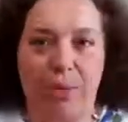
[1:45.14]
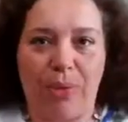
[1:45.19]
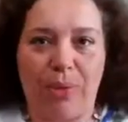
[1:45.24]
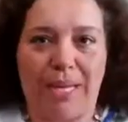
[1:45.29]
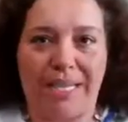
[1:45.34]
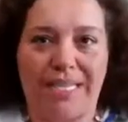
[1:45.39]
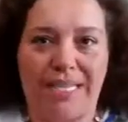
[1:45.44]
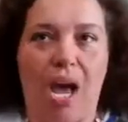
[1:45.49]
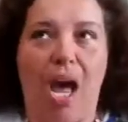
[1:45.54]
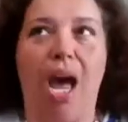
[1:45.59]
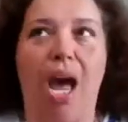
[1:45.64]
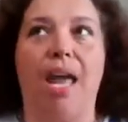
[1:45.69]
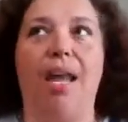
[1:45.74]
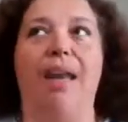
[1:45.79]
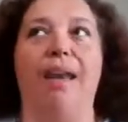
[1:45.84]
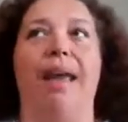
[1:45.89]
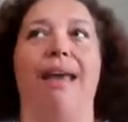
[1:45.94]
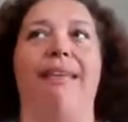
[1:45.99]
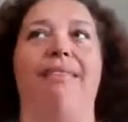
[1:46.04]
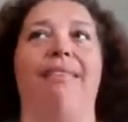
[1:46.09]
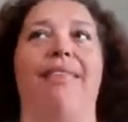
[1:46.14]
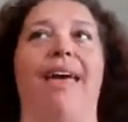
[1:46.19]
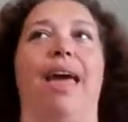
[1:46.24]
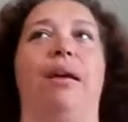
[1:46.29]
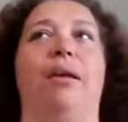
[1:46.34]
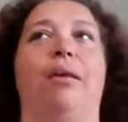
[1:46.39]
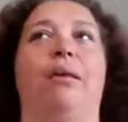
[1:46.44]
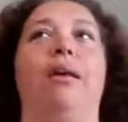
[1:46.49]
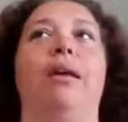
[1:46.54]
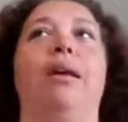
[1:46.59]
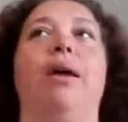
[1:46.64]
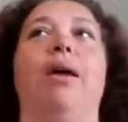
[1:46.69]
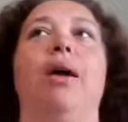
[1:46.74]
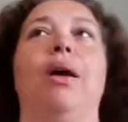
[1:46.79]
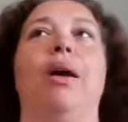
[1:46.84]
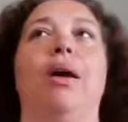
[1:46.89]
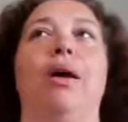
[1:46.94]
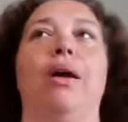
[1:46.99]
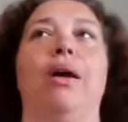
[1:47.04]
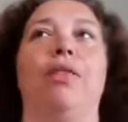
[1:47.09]
get done. And then
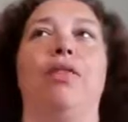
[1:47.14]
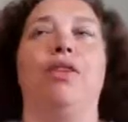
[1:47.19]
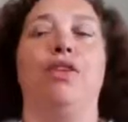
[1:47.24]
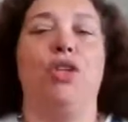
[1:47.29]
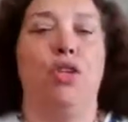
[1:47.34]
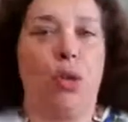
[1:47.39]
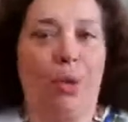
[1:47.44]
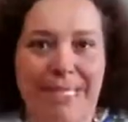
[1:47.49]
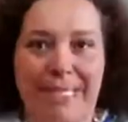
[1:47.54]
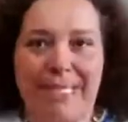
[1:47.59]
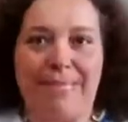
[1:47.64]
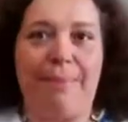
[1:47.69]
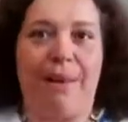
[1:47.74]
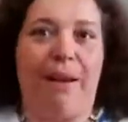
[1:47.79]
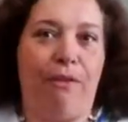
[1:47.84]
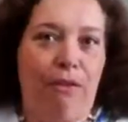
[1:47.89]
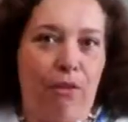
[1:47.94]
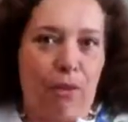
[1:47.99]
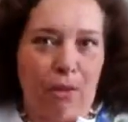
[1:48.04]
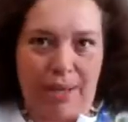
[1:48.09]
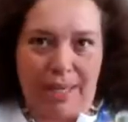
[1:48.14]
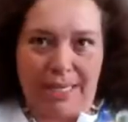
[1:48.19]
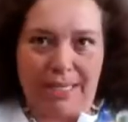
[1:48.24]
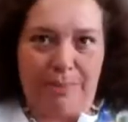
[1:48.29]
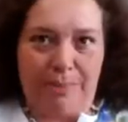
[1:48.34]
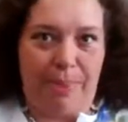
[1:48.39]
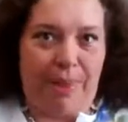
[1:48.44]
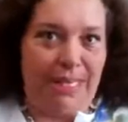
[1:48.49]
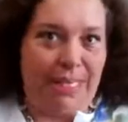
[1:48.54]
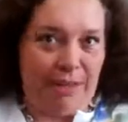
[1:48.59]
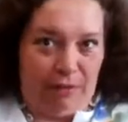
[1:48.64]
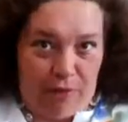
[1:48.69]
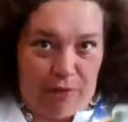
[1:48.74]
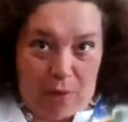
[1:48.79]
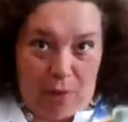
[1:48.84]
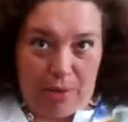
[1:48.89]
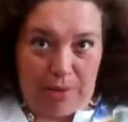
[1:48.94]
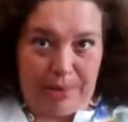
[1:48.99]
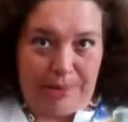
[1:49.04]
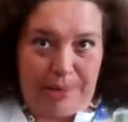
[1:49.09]
the choice is made for us by
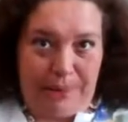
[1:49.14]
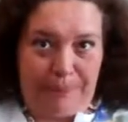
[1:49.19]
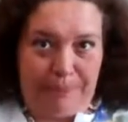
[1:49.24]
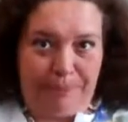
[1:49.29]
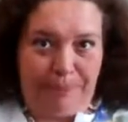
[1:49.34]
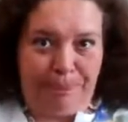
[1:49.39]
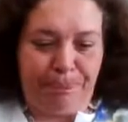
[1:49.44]
default.